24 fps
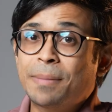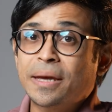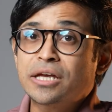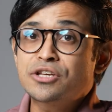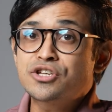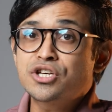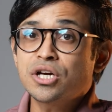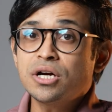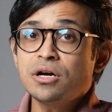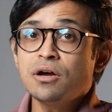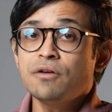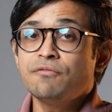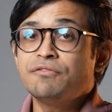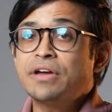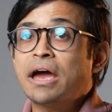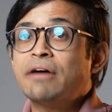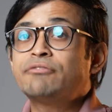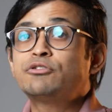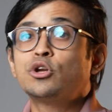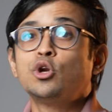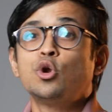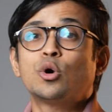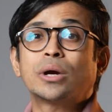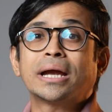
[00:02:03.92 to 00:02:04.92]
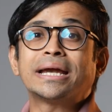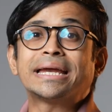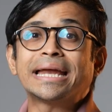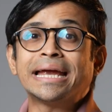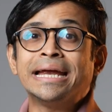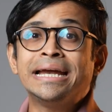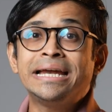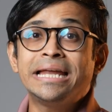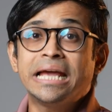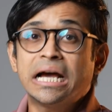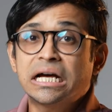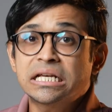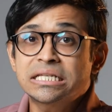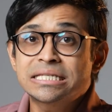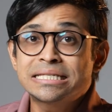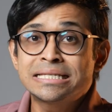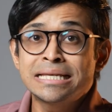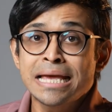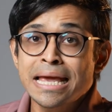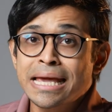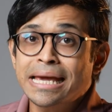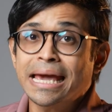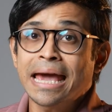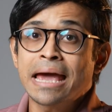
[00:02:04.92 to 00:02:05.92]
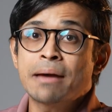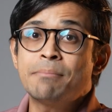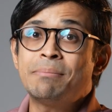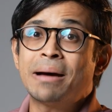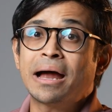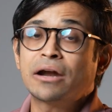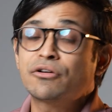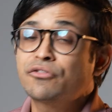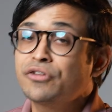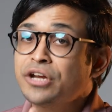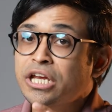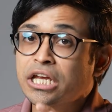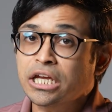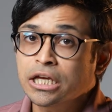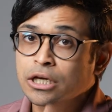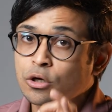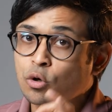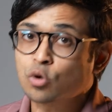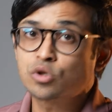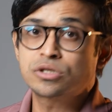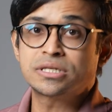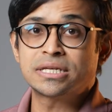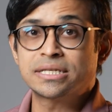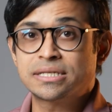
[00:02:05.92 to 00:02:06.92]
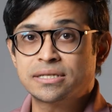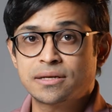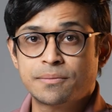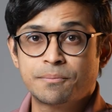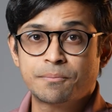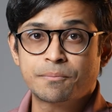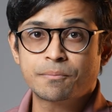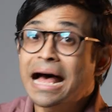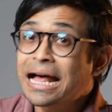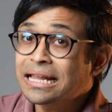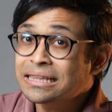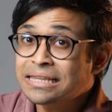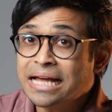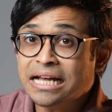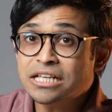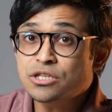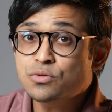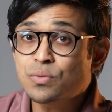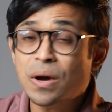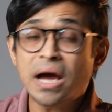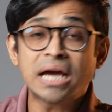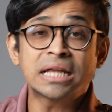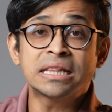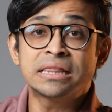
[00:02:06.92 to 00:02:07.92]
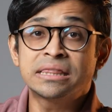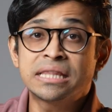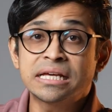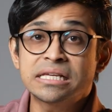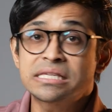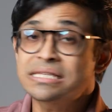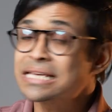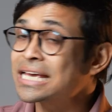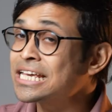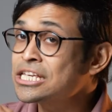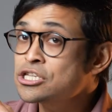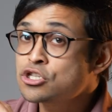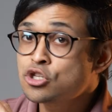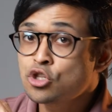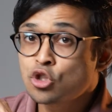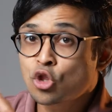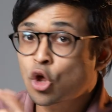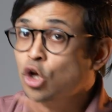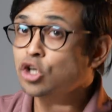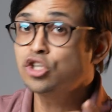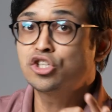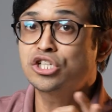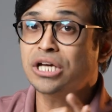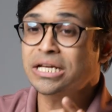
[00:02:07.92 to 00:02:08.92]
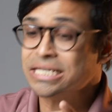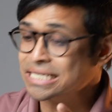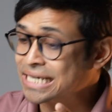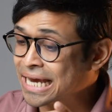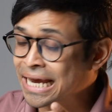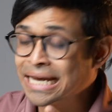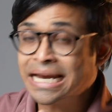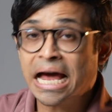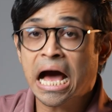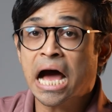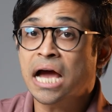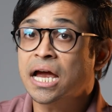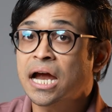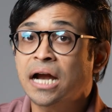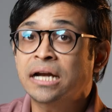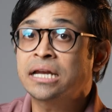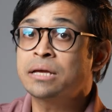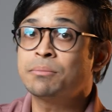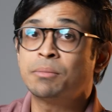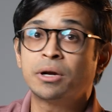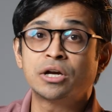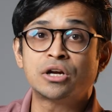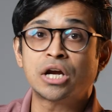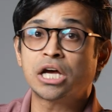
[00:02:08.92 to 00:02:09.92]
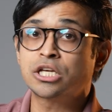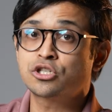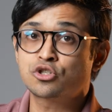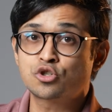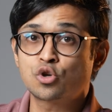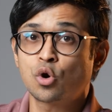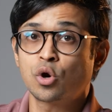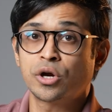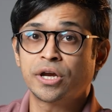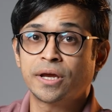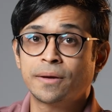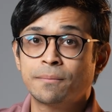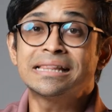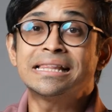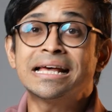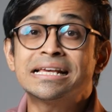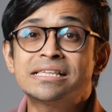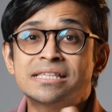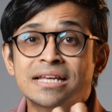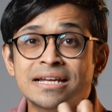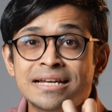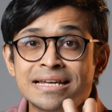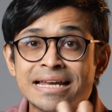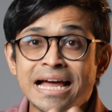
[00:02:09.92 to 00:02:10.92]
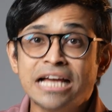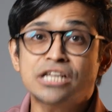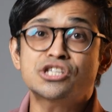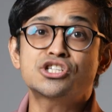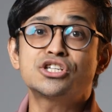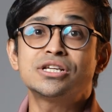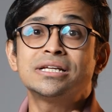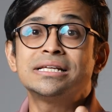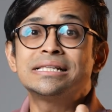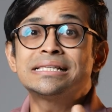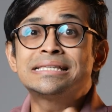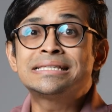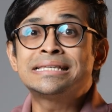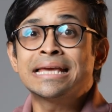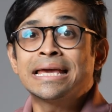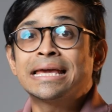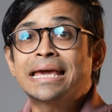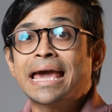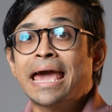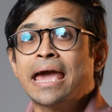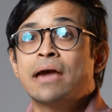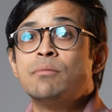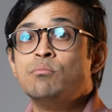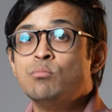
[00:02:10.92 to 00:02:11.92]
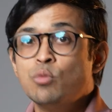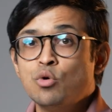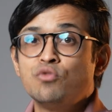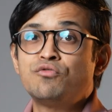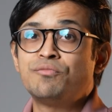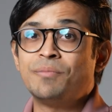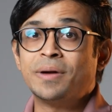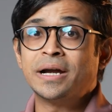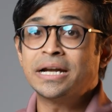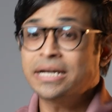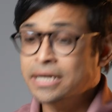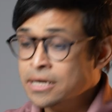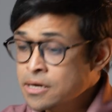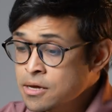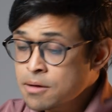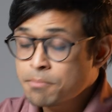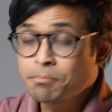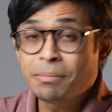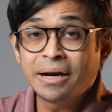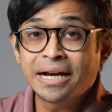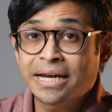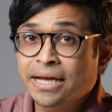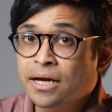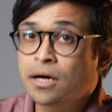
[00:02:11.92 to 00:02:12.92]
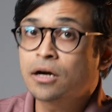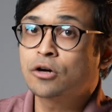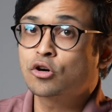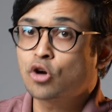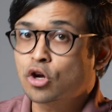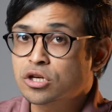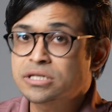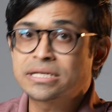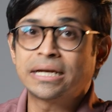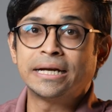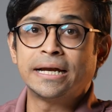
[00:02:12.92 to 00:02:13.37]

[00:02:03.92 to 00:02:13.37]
picture, we have to look at India's zinc air battery ecosystem. And that's why this is not just an IIT Madras story. There's a national zinc air movement building across